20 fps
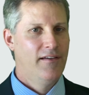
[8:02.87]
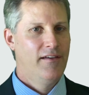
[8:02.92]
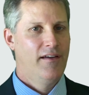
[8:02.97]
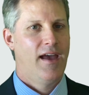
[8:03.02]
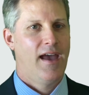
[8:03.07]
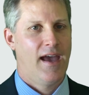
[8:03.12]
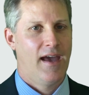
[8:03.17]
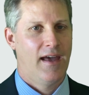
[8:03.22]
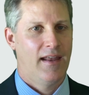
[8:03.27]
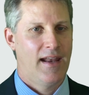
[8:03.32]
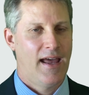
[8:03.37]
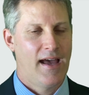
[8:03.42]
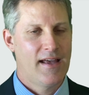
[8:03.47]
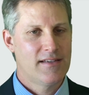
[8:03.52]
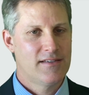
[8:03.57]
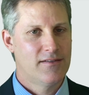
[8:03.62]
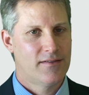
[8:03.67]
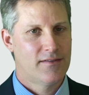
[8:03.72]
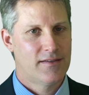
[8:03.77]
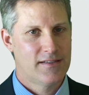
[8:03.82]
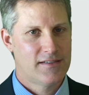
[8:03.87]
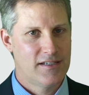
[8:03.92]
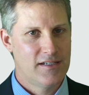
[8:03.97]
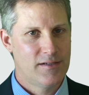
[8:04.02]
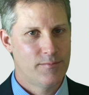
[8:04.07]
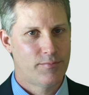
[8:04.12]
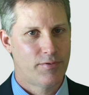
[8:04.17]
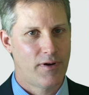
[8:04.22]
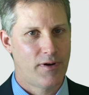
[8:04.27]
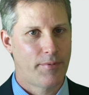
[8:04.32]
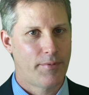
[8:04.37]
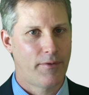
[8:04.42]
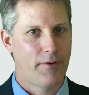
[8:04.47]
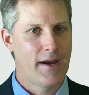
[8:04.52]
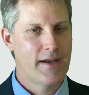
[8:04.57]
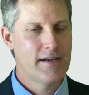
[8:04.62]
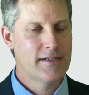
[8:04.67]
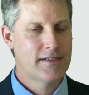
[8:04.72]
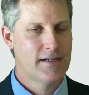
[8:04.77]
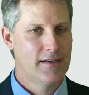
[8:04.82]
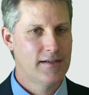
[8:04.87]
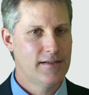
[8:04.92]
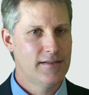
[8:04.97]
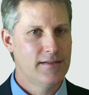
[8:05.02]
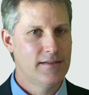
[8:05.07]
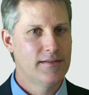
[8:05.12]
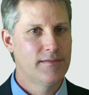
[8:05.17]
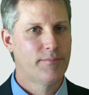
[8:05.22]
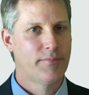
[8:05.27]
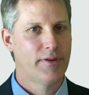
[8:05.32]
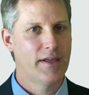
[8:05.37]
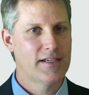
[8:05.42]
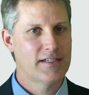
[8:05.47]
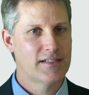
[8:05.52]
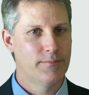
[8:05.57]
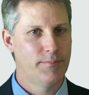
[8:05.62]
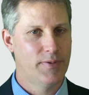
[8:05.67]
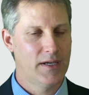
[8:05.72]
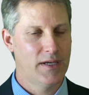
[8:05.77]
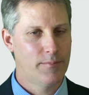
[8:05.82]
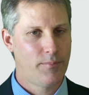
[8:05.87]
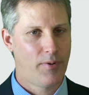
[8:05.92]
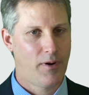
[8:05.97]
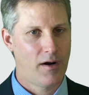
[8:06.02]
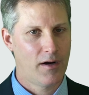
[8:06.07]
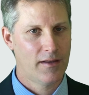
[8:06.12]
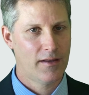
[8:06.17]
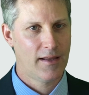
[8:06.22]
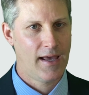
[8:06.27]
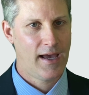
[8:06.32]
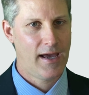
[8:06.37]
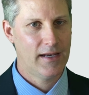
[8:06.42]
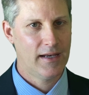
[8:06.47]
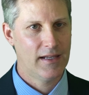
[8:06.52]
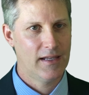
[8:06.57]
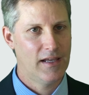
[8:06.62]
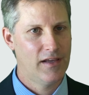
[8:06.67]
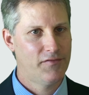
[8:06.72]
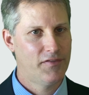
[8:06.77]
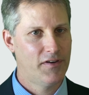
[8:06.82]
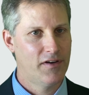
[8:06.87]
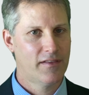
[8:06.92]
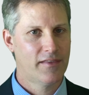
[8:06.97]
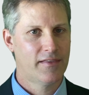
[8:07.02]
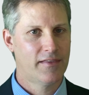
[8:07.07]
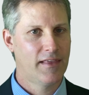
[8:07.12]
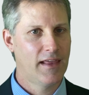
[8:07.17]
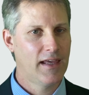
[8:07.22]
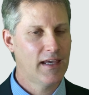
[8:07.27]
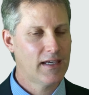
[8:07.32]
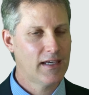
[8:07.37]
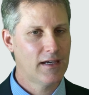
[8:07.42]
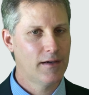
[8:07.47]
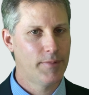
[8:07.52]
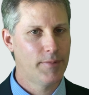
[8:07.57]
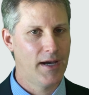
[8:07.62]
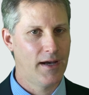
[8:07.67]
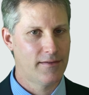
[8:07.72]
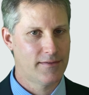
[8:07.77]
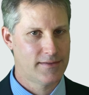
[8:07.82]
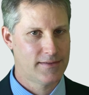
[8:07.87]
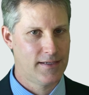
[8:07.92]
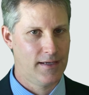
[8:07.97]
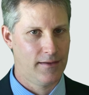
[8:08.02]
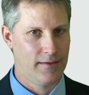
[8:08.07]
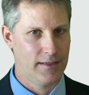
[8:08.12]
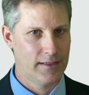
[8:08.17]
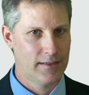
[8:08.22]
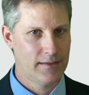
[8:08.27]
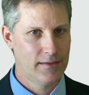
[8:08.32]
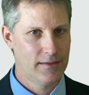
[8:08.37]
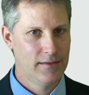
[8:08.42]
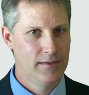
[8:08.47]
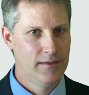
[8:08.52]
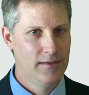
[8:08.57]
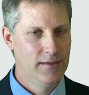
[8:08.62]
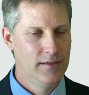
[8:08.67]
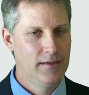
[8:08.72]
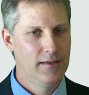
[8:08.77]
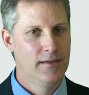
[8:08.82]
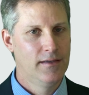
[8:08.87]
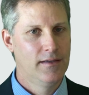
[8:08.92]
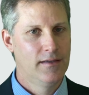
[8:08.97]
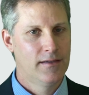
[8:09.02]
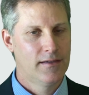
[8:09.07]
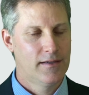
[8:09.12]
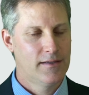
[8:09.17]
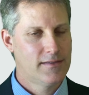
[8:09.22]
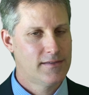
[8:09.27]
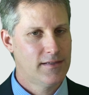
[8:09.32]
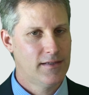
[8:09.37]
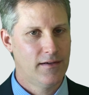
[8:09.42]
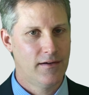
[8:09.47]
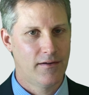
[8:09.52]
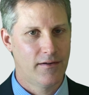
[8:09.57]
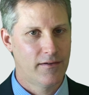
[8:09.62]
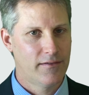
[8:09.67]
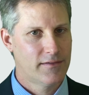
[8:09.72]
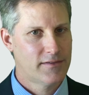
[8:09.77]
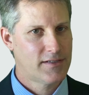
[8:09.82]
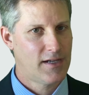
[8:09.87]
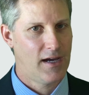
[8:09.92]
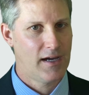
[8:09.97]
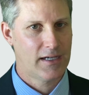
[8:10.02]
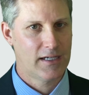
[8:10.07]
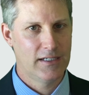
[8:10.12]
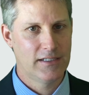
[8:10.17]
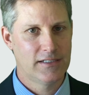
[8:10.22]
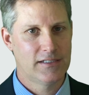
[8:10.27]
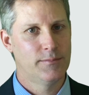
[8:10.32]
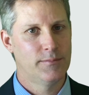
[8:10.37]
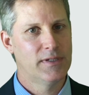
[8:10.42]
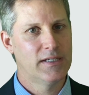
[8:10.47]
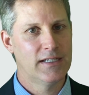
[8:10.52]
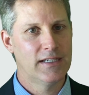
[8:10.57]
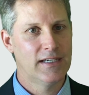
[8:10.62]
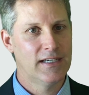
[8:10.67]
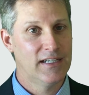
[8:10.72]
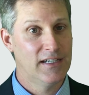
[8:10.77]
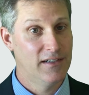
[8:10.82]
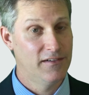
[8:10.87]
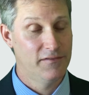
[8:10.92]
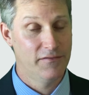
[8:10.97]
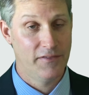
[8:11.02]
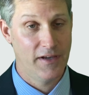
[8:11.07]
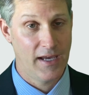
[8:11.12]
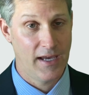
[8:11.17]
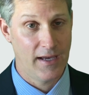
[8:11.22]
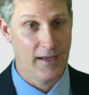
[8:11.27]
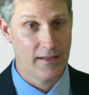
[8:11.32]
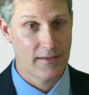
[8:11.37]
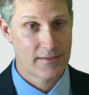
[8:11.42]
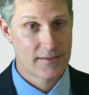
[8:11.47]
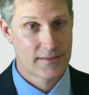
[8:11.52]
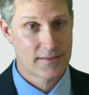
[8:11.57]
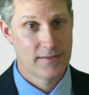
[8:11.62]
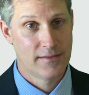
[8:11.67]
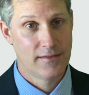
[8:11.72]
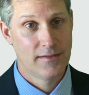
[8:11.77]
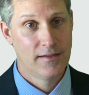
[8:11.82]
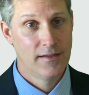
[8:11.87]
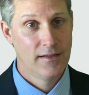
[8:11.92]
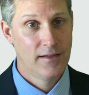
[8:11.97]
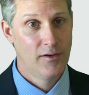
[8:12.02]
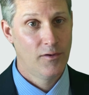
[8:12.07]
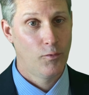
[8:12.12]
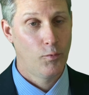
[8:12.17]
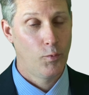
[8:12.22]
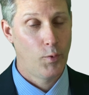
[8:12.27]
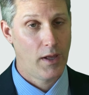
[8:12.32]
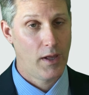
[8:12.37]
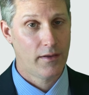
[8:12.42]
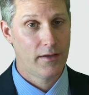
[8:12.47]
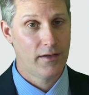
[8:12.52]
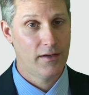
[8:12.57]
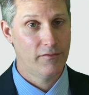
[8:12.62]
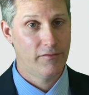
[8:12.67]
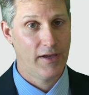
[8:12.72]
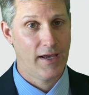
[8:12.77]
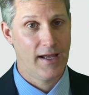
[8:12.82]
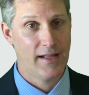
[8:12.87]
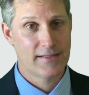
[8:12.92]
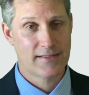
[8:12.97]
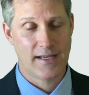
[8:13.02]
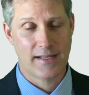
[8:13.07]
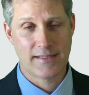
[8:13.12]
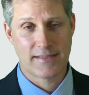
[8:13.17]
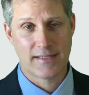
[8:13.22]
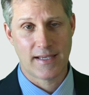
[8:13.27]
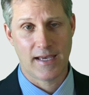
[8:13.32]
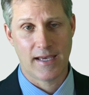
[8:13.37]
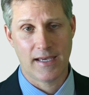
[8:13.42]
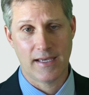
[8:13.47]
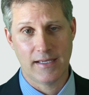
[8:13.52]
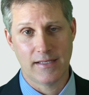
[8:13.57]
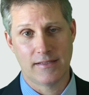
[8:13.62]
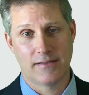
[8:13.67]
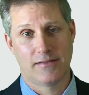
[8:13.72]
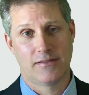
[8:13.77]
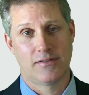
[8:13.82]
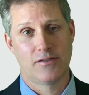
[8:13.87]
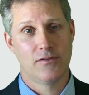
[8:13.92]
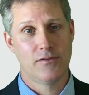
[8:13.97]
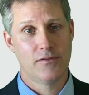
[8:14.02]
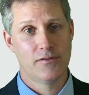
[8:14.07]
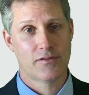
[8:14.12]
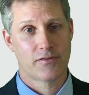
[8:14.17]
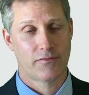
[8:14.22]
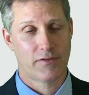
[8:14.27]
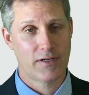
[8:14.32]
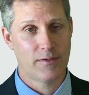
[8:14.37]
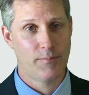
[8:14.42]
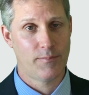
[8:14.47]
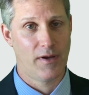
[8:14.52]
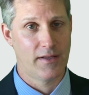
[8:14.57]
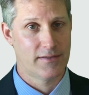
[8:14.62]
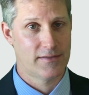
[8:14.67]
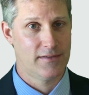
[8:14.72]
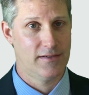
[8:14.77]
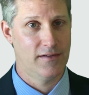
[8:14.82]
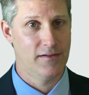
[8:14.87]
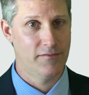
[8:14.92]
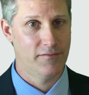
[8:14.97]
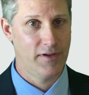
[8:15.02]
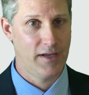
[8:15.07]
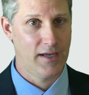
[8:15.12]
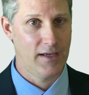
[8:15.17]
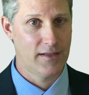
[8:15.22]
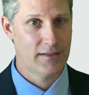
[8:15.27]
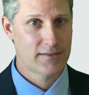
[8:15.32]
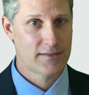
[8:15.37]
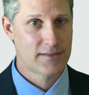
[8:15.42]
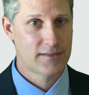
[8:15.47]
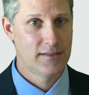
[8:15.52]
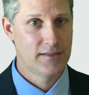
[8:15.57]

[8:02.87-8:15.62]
And as you can see, preparation plays a big part in that. If you're thinking about selling, consider talking to me in advance. Well in advance, I'd say 2-3 months in advance.